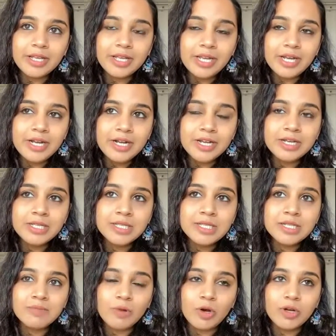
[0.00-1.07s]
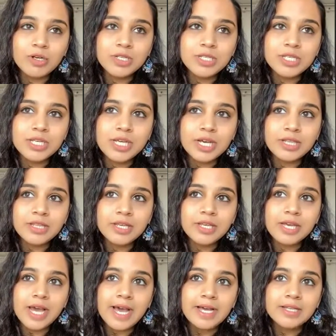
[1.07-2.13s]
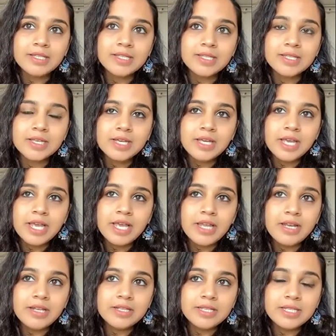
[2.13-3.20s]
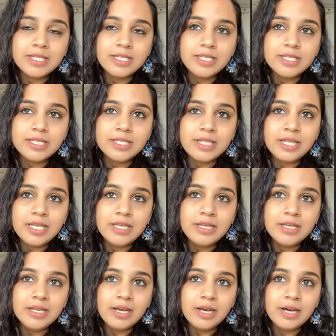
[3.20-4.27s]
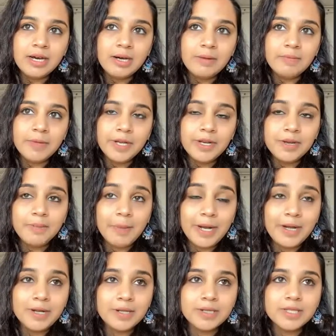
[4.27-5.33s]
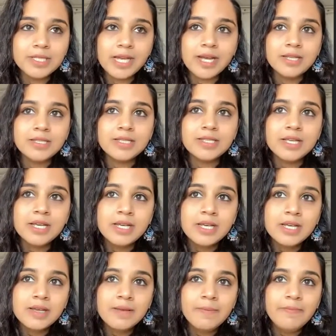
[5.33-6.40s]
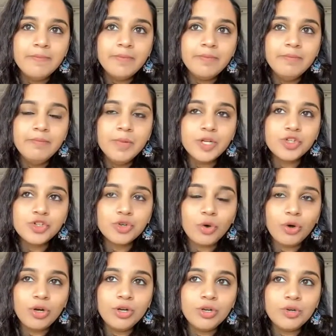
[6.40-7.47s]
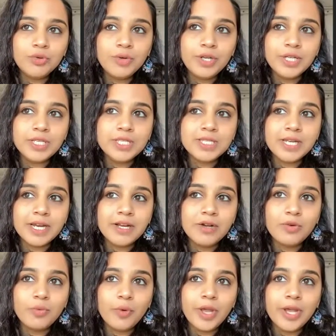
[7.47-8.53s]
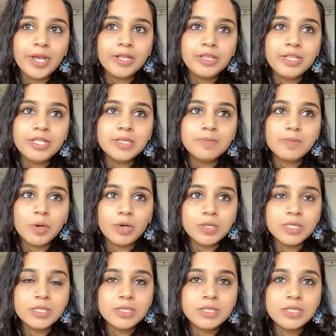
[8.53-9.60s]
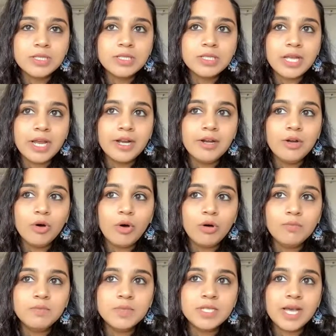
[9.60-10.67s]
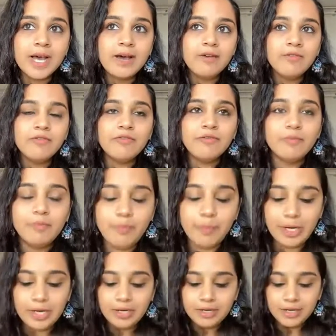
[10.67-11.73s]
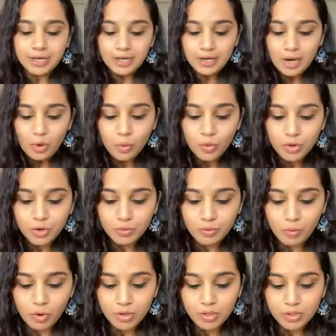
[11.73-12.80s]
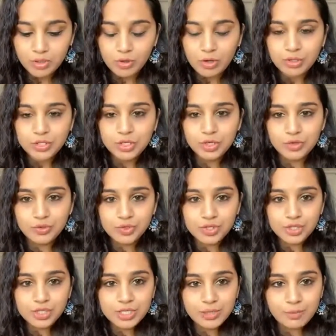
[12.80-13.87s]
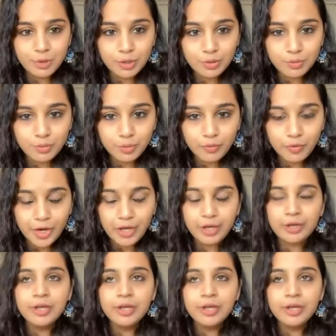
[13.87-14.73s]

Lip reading: India's democracy, I think, has since the independence has matured to an extent where these processes and norms have built around what the constitution is able to provide.